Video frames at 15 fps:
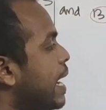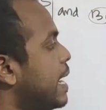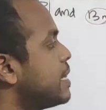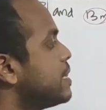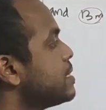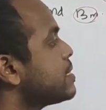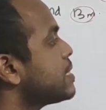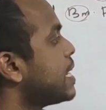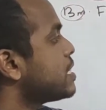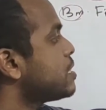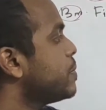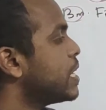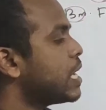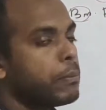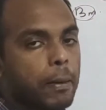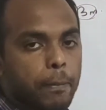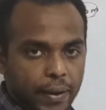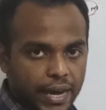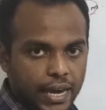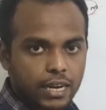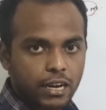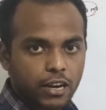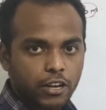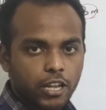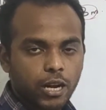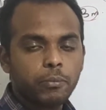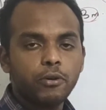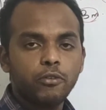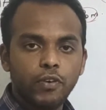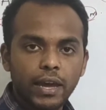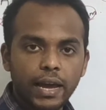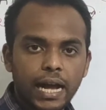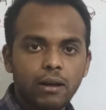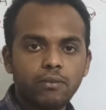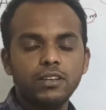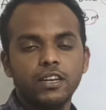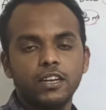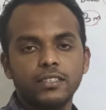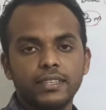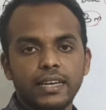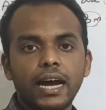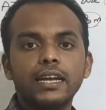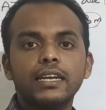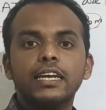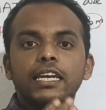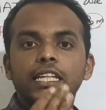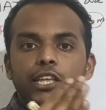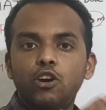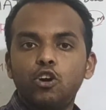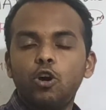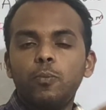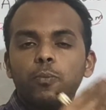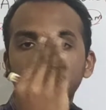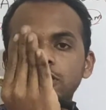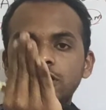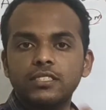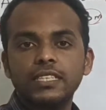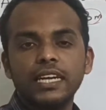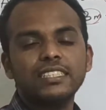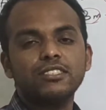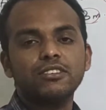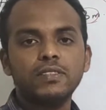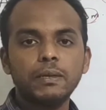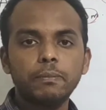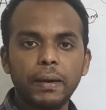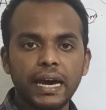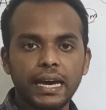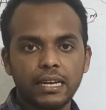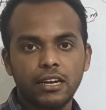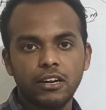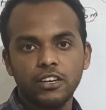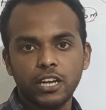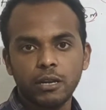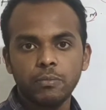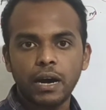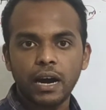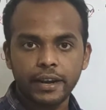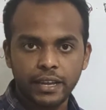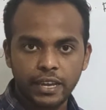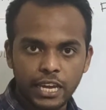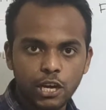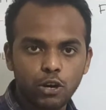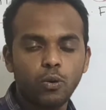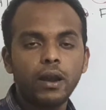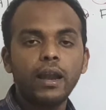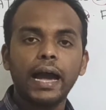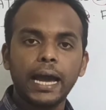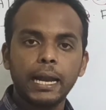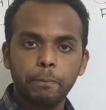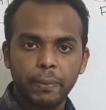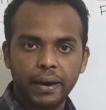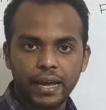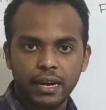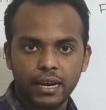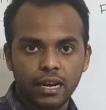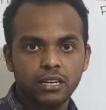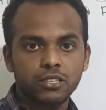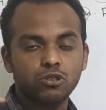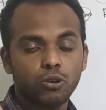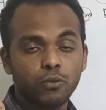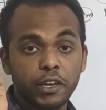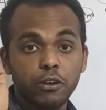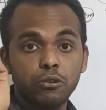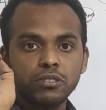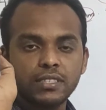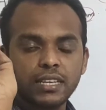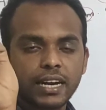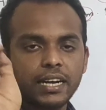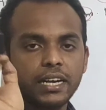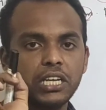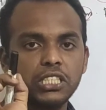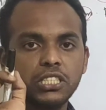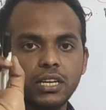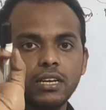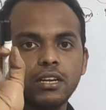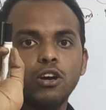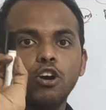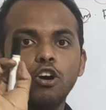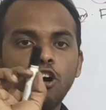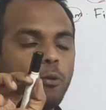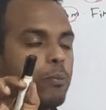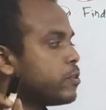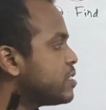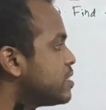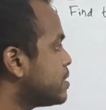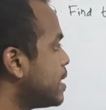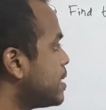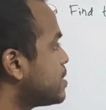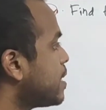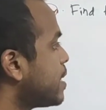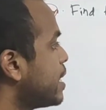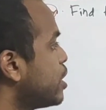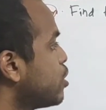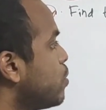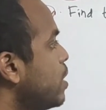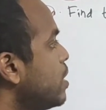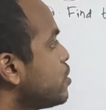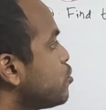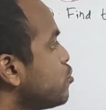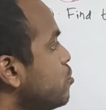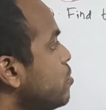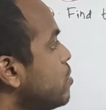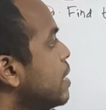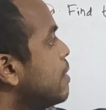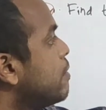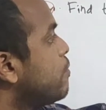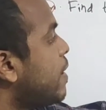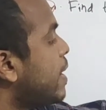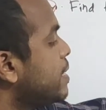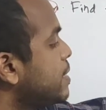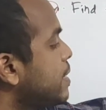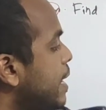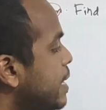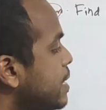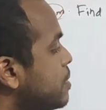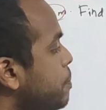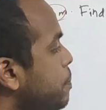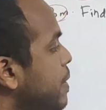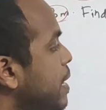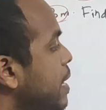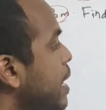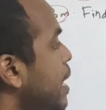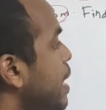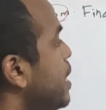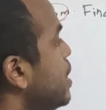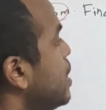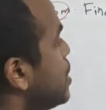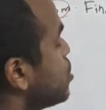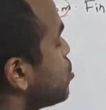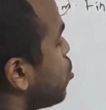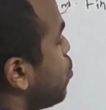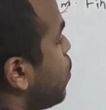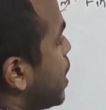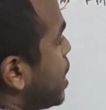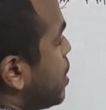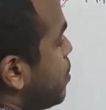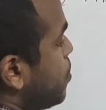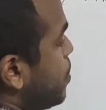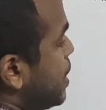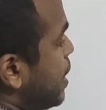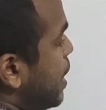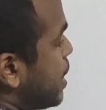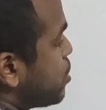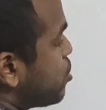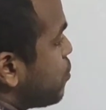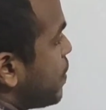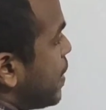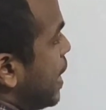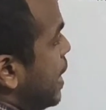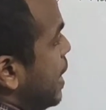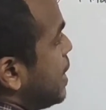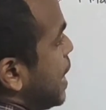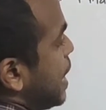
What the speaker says: and this has become a parallelogram, we have learned that the opposite sides of the parallelogram are equal and parallel. So we use the condition opposite sides are equal to find the length BE. So whatever be the length of AD,